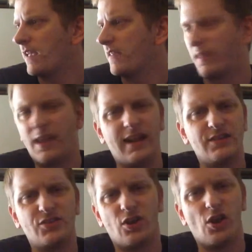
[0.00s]

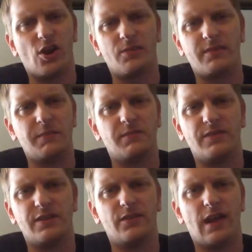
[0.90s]
Lions are a hard team to
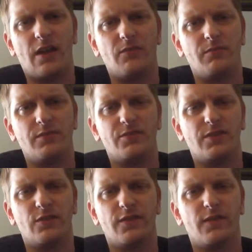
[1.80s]
figure out.
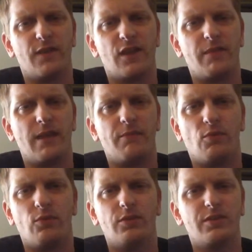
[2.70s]
They're very
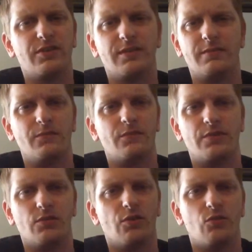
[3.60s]
bipolar. You
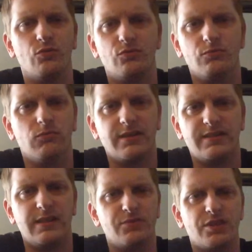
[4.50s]
don't know what
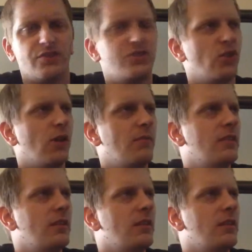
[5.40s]
team's going to show up.